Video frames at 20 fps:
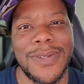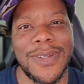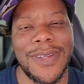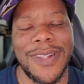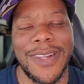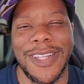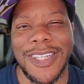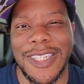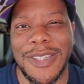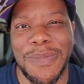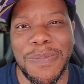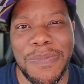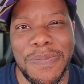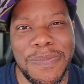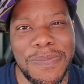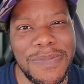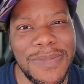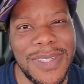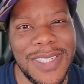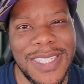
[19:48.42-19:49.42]
And it's
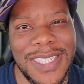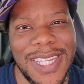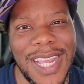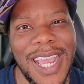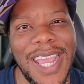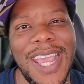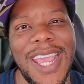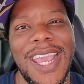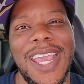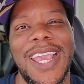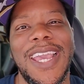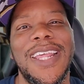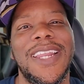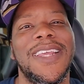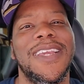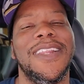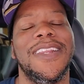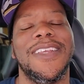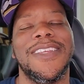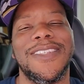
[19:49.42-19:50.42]
sad
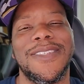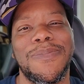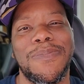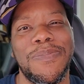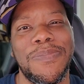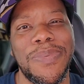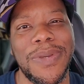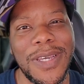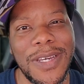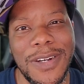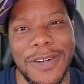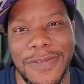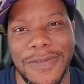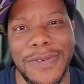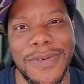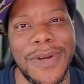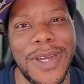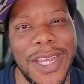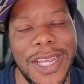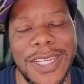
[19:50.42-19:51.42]
and it's
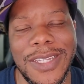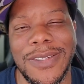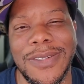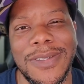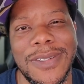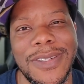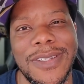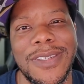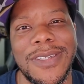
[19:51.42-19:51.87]
pitiful, actually.